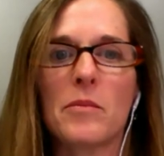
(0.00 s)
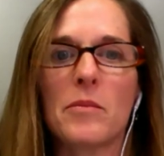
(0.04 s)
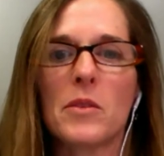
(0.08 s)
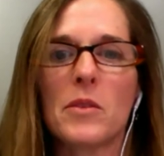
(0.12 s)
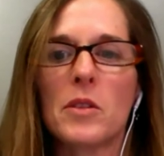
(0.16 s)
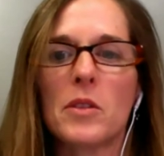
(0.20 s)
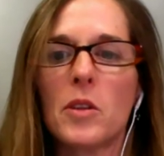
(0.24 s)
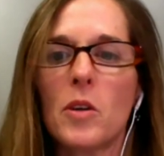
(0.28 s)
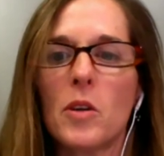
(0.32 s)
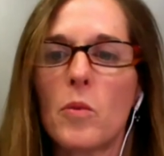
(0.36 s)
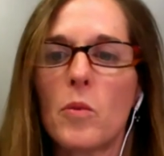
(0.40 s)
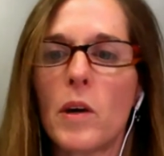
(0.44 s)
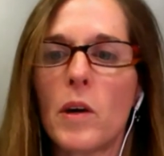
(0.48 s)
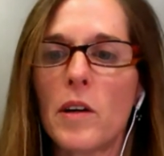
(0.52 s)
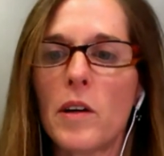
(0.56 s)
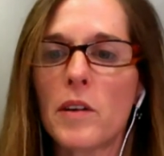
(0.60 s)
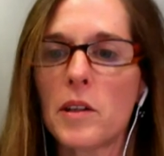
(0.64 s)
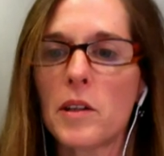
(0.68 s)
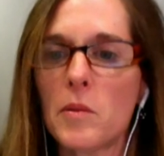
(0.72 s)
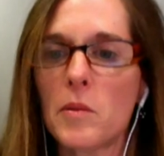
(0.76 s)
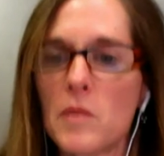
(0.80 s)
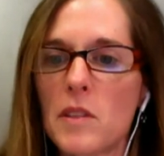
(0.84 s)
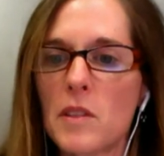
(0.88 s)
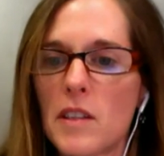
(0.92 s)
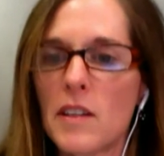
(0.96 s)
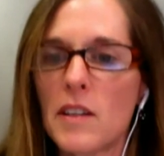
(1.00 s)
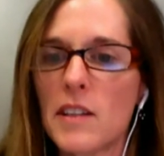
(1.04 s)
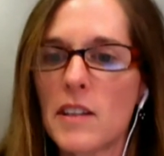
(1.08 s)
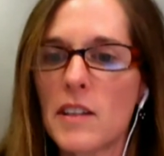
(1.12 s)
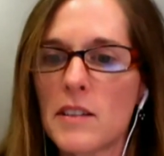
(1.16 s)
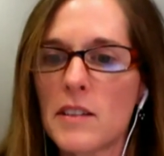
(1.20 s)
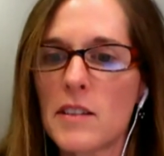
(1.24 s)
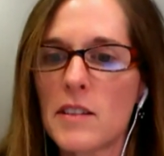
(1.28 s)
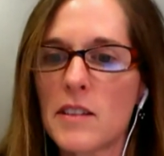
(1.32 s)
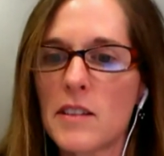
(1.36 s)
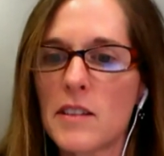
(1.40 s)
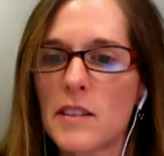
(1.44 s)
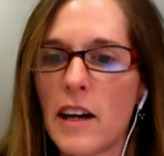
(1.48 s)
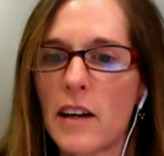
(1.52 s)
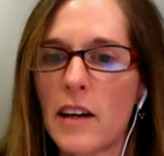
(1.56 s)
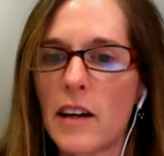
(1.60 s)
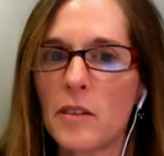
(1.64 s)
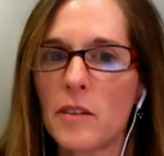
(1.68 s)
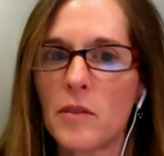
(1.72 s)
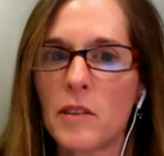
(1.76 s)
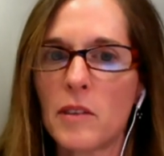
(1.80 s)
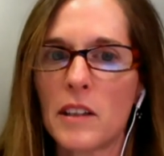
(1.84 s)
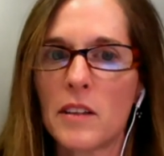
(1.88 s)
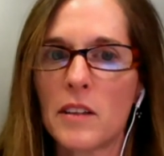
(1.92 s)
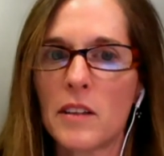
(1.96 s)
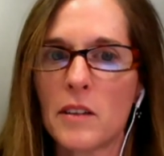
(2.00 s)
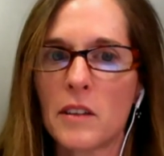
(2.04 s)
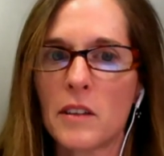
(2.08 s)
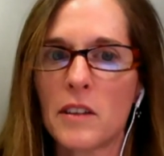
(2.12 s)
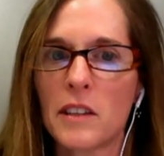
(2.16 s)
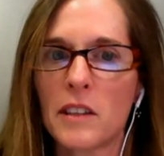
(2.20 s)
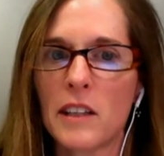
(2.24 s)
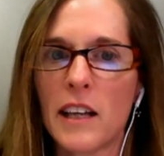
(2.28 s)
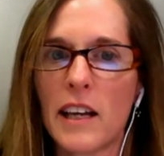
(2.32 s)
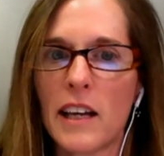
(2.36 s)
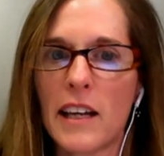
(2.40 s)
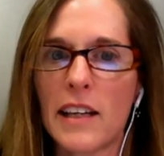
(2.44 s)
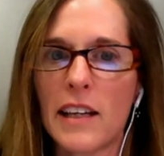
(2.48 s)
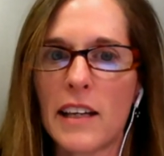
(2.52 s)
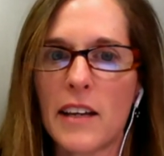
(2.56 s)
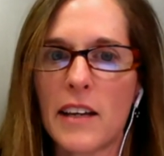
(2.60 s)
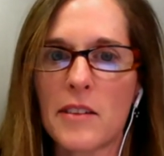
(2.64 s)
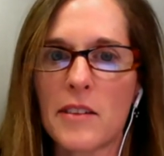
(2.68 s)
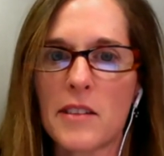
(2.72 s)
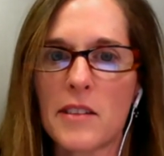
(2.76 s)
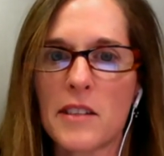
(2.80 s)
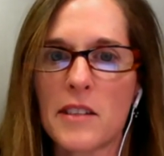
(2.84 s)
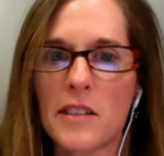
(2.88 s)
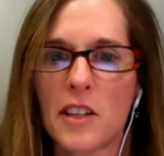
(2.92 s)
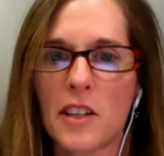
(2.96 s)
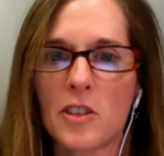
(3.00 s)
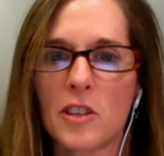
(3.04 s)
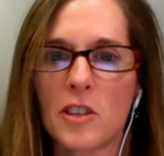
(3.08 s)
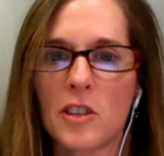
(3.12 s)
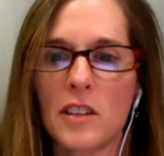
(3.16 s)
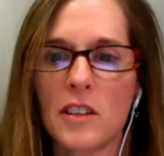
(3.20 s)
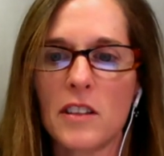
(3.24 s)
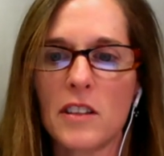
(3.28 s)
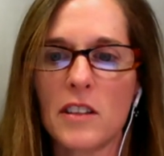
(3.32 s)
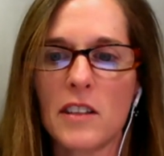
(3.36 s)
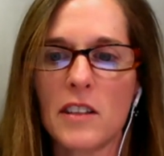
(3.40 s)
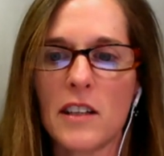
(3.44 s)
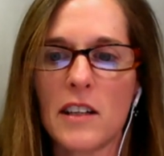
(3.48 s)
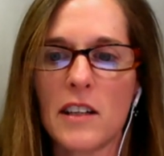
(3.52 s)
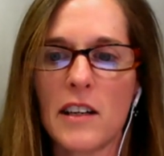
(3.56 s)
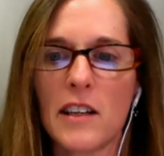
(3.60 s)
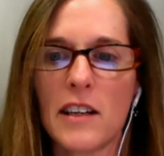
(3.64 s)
So welcome to this Out of Eden Learn Hangout session.